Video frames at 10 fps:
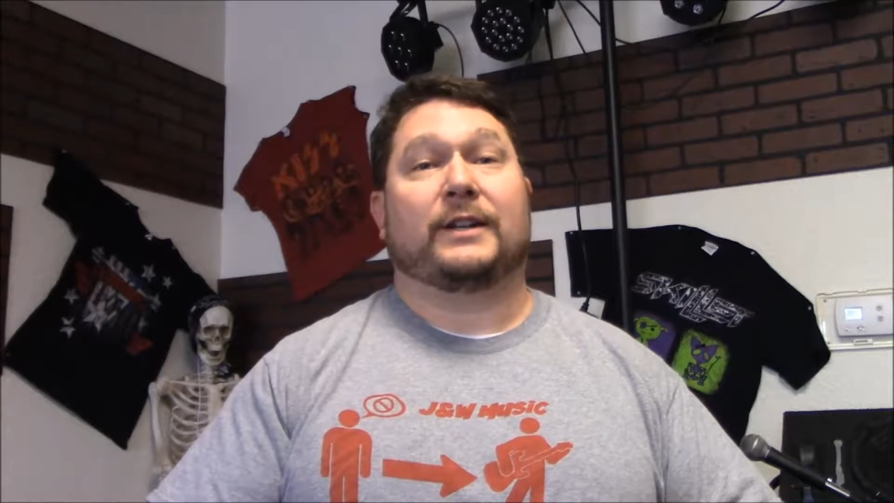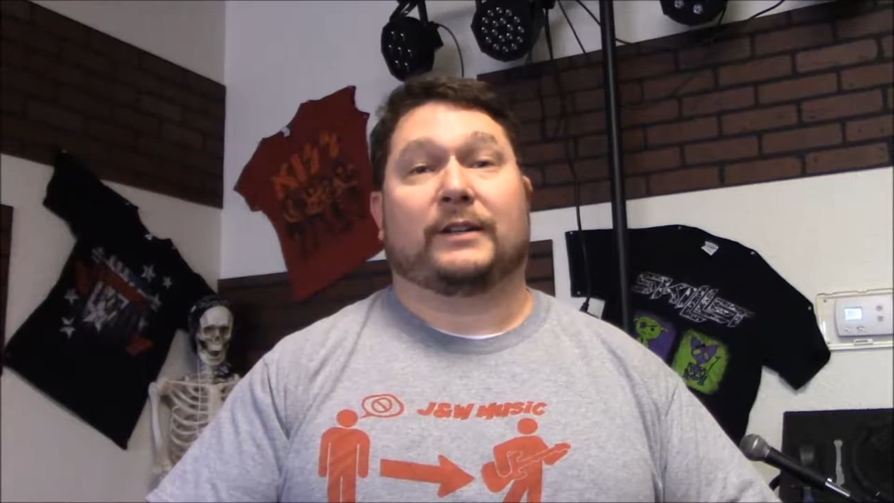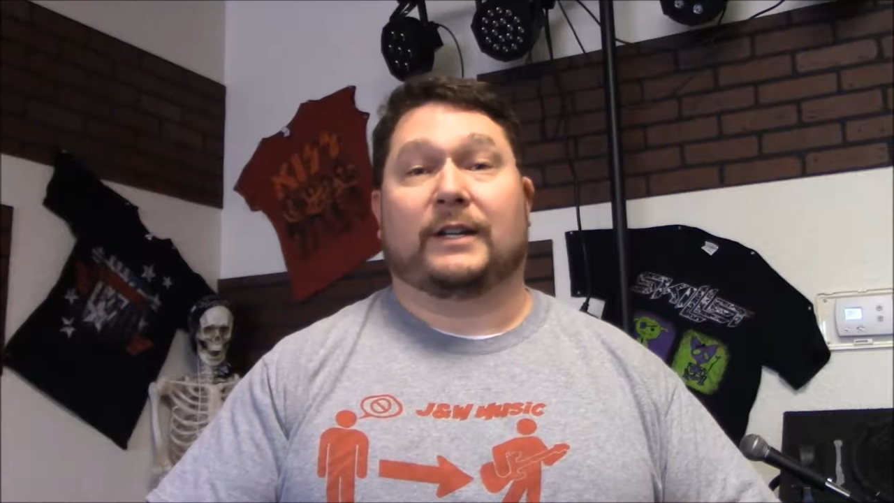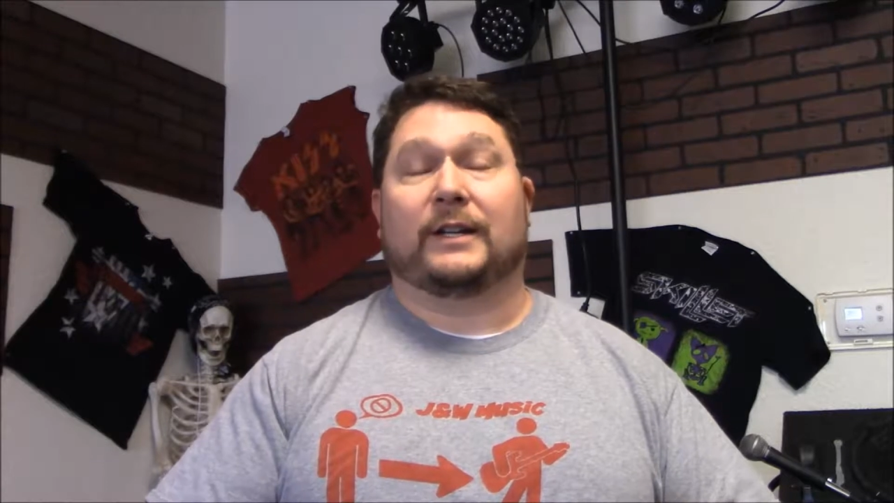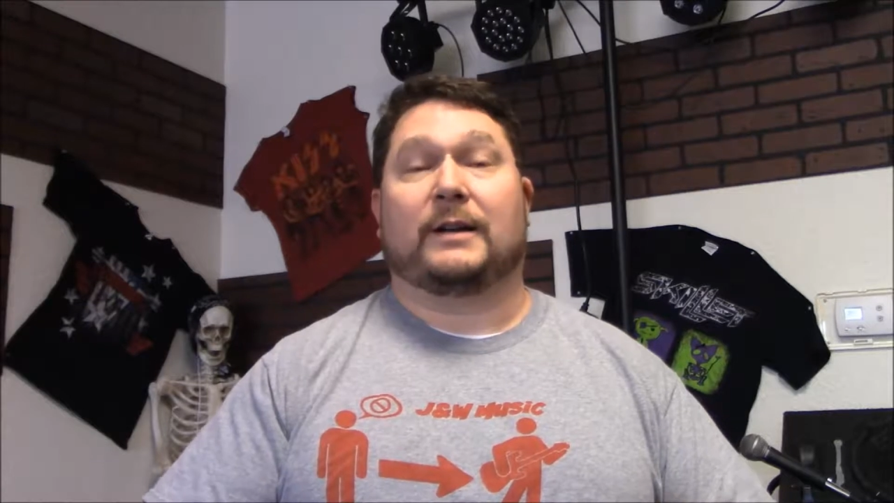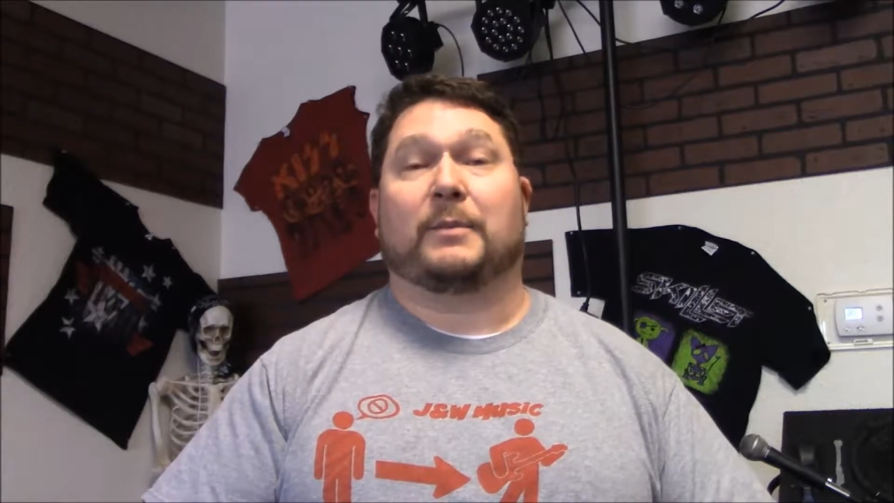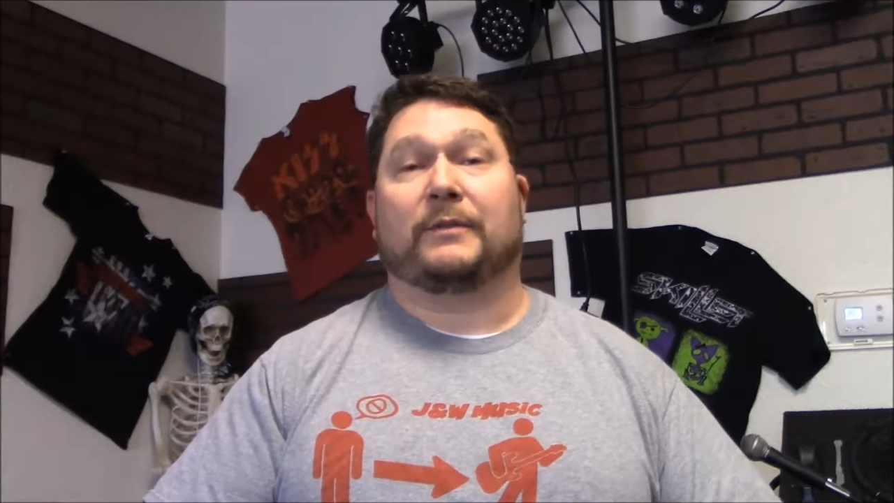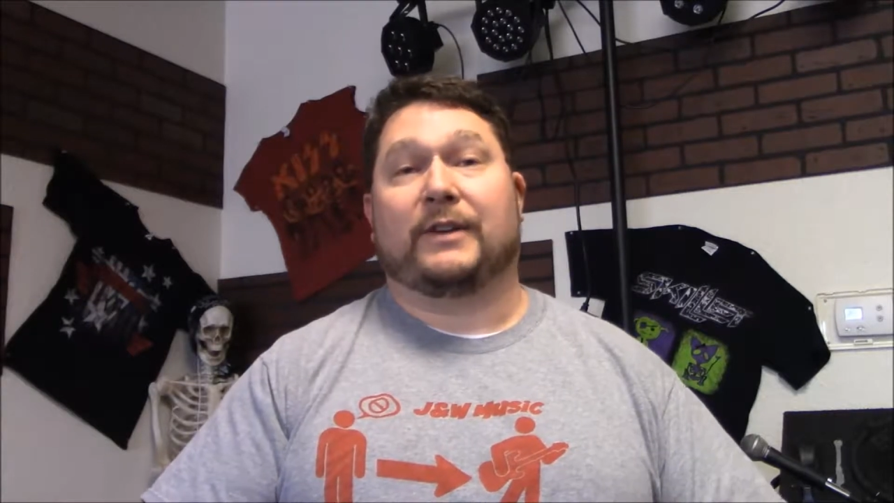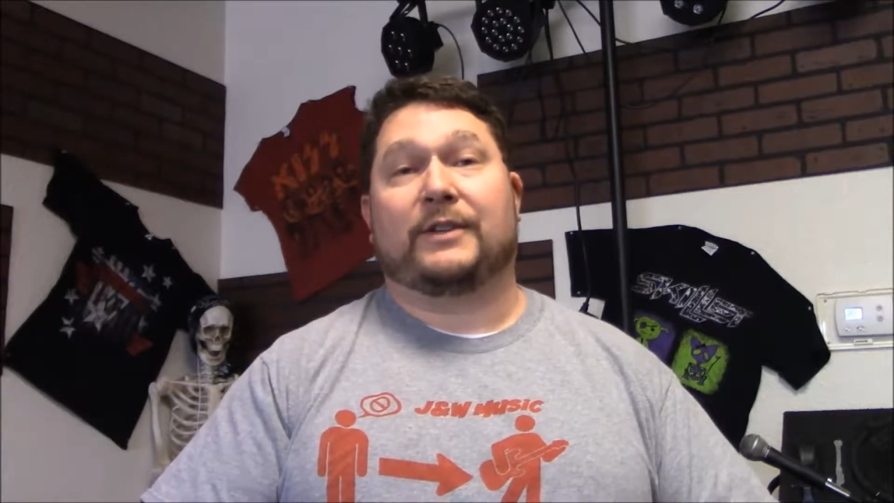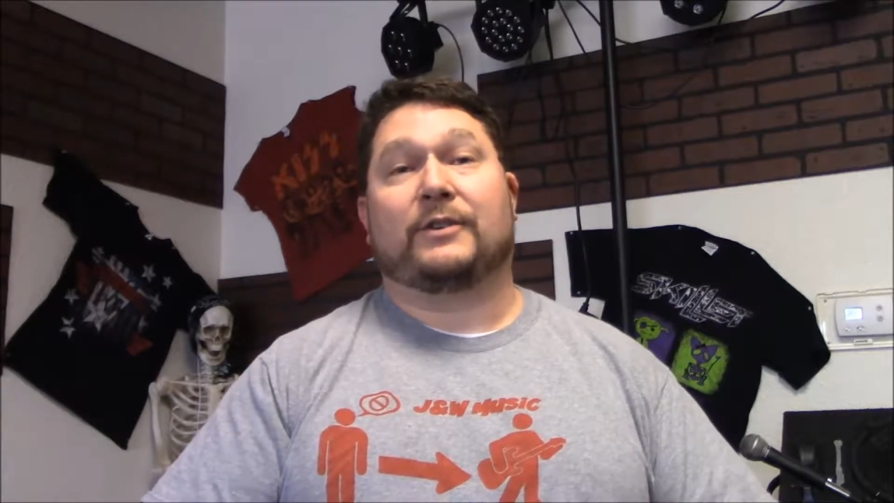and a, and a couple
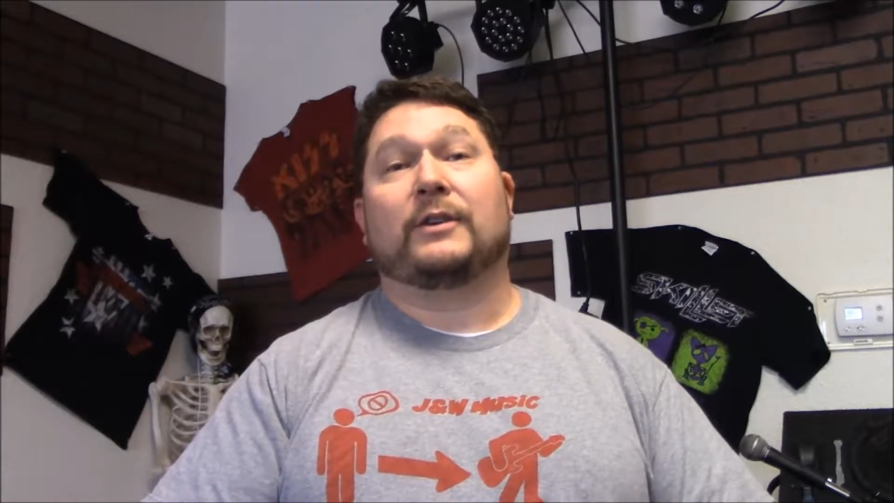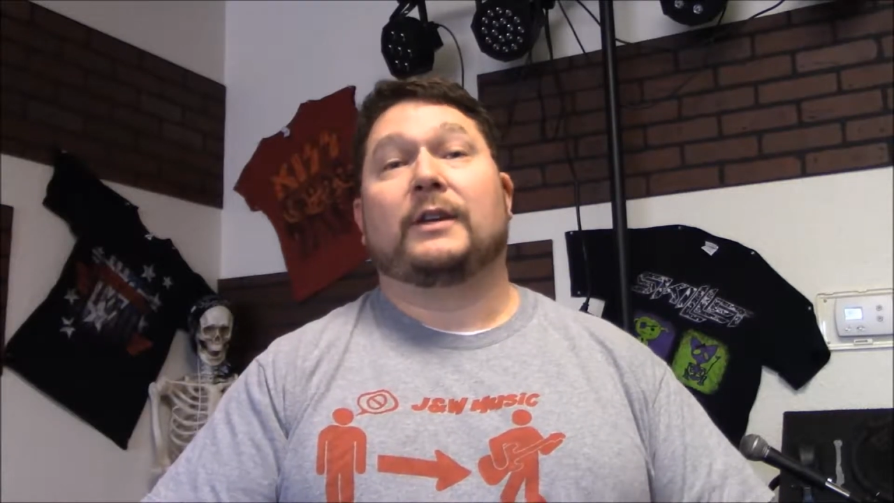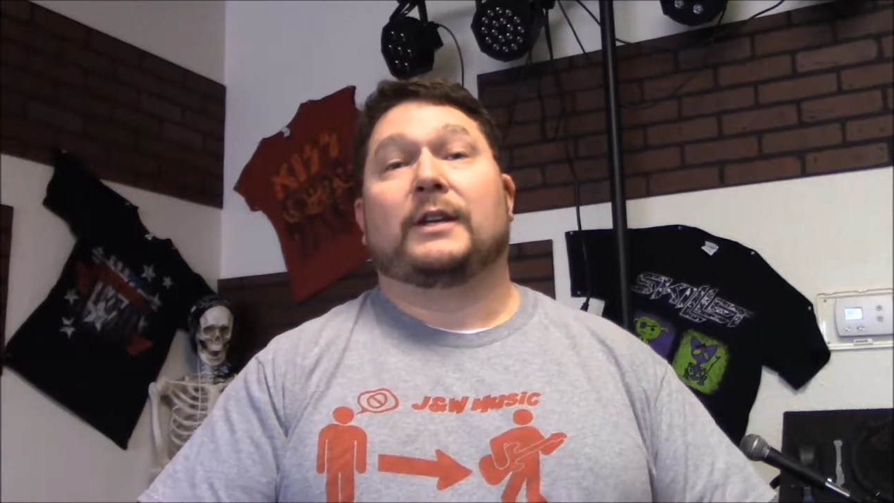of other